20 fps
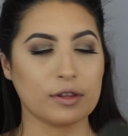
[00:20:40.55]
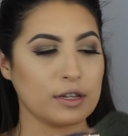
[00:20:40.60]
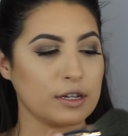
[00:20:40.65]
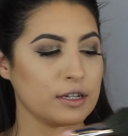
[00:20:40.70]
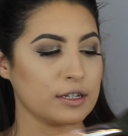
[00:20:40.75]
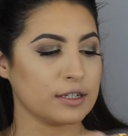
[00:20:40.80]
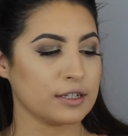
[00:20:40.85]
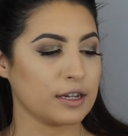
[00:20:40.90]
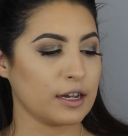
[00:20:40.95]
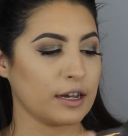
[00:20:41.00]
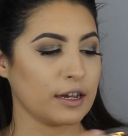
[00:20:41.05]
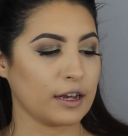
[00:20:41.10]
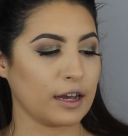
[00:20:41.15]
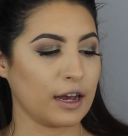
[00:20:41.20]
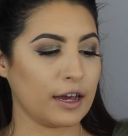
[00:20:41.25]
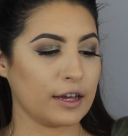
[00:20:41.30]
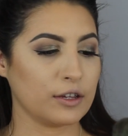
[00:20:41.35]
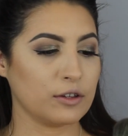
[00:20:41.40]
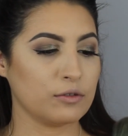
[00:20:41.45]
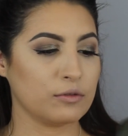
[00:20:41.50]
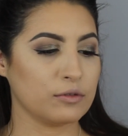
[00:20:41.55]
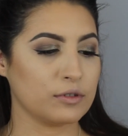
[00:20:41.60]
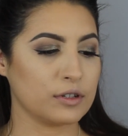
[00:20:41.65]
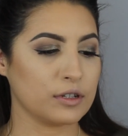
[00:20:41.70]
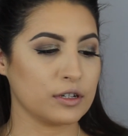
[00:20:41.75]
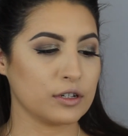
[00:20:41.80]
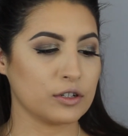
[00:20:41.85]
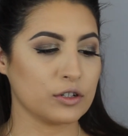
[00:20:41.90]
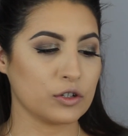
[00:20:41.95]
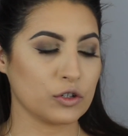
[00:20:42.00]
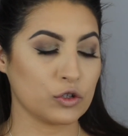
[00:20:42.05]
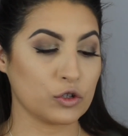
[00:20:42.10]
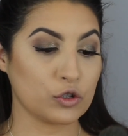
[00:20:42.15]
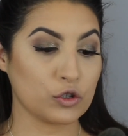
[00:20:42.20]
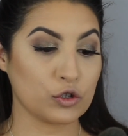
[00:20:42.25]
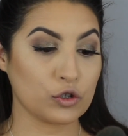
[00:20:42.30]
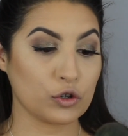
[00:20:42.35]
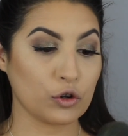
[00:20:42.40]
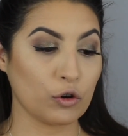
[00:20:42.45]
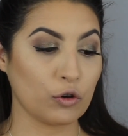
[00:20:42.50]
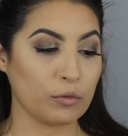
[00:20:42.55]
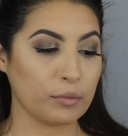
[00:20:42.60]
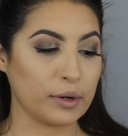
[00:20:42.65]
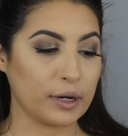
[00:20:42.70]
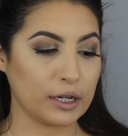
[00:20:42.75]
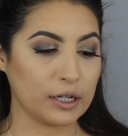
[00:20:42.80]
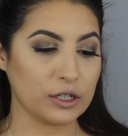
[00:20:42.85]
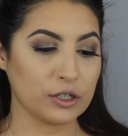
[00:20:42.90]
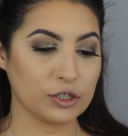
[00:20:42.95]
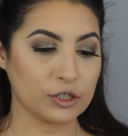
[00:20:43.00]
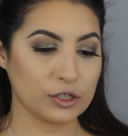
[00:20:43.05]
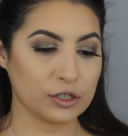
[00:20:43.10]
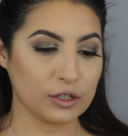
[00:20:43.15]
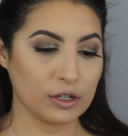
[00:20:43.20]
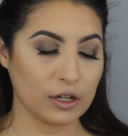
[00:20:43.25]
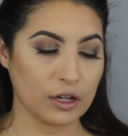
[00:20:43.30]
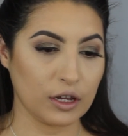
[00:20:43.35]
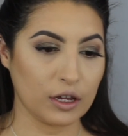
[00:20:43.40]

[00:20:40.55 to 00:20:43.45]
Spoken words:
This, like, I use this so much.